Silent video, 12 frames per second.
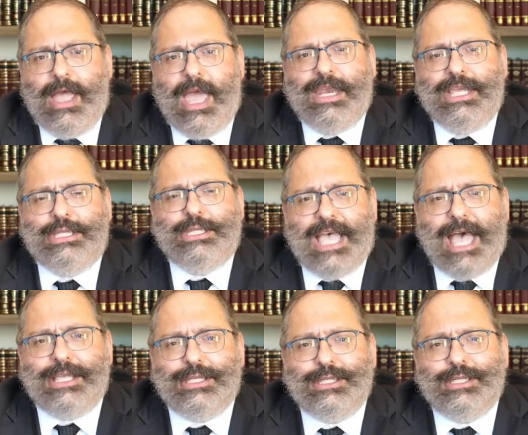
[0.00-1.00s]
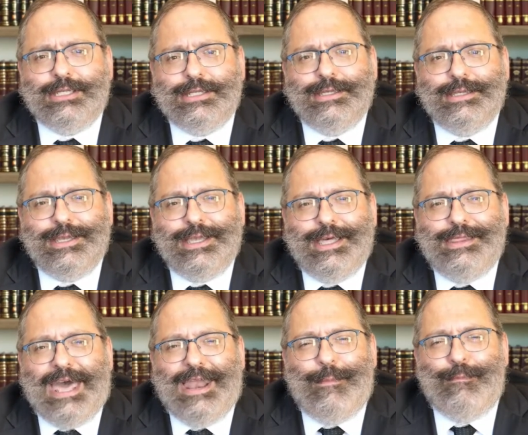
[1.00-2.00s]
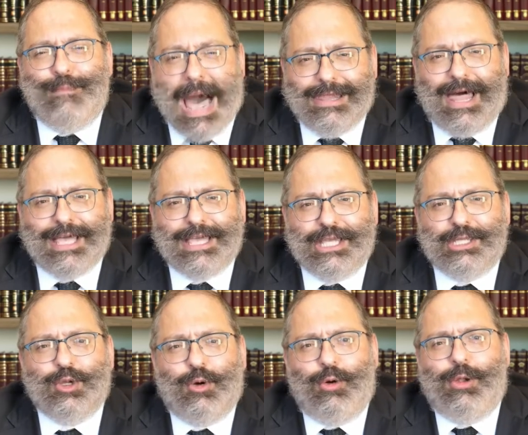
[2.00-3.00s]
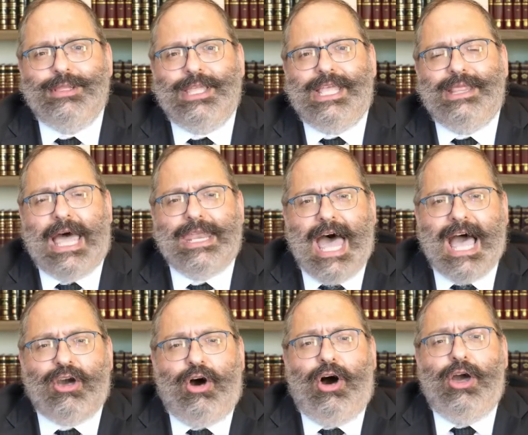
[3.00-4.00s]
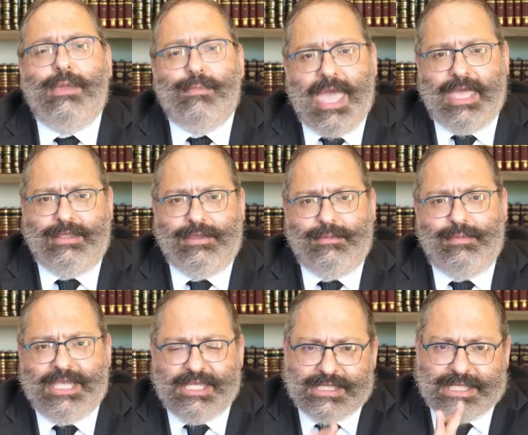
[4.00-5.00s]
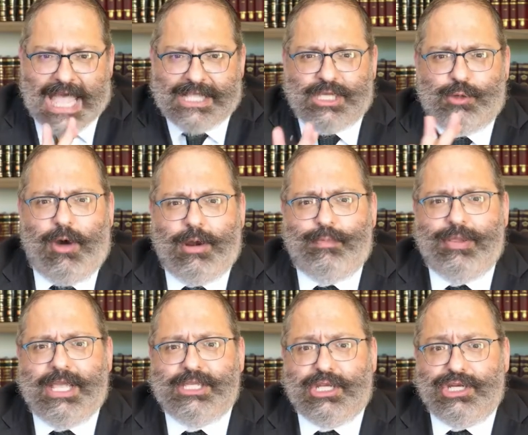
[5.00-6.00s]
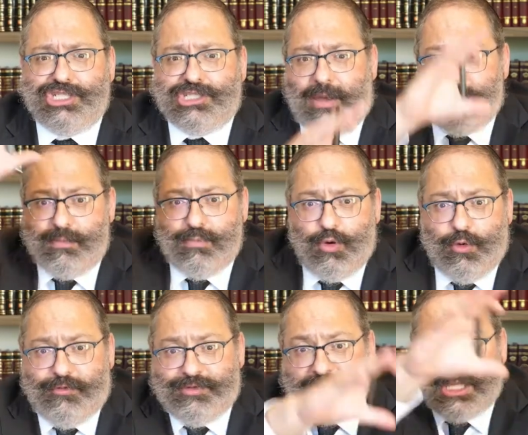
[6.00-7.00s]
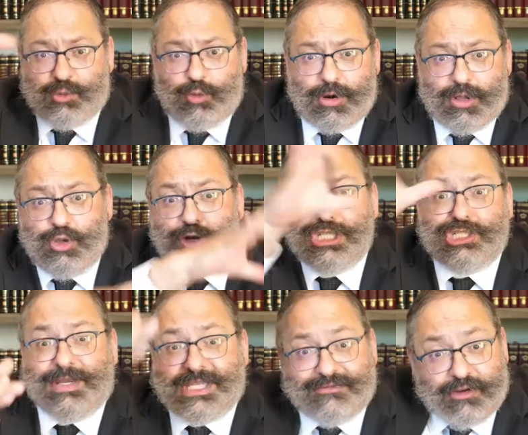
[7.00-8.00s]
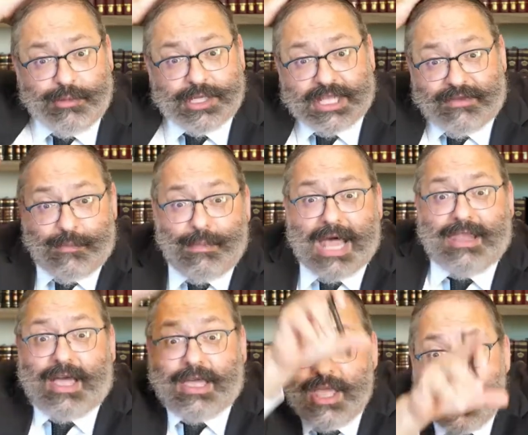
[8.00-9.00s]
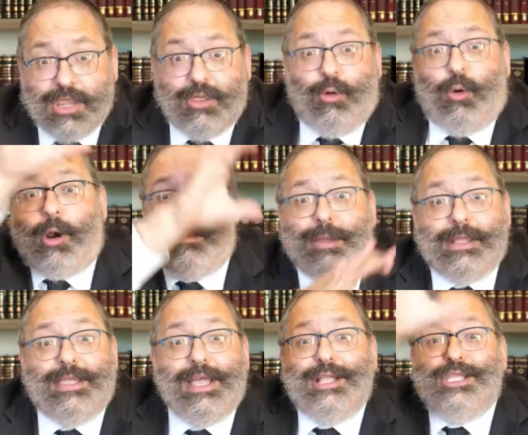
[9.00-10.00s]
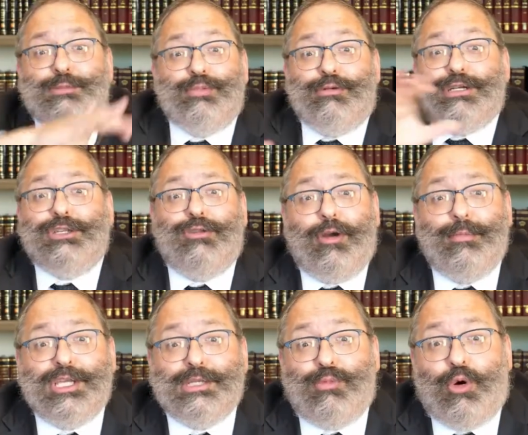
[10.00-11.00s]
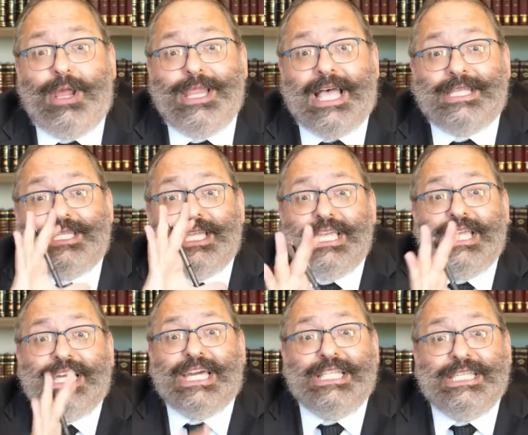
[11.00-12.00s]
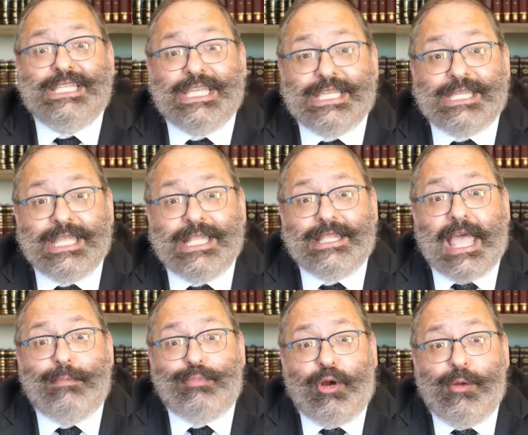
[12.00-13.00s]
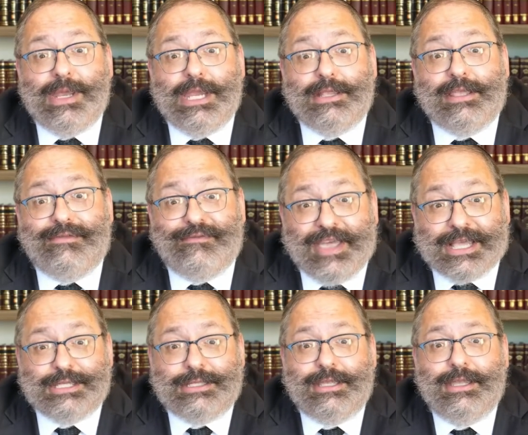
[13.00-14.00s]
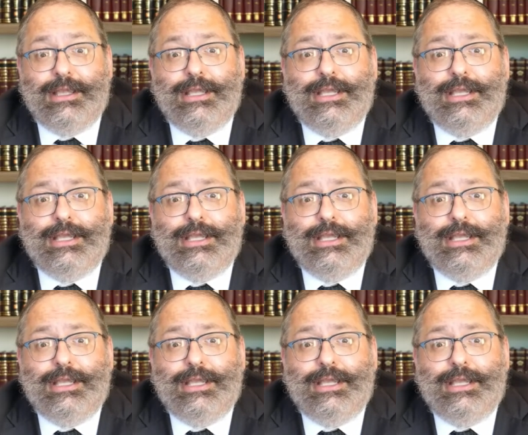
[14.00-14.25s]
And he says that a Malach is called in Tanakh Oimed. He stands in one place, and a Shama moves. This world, you can transform yourself. A Malach, the orbit, the spiritual orbit is more or less consistent and permanent and fixed.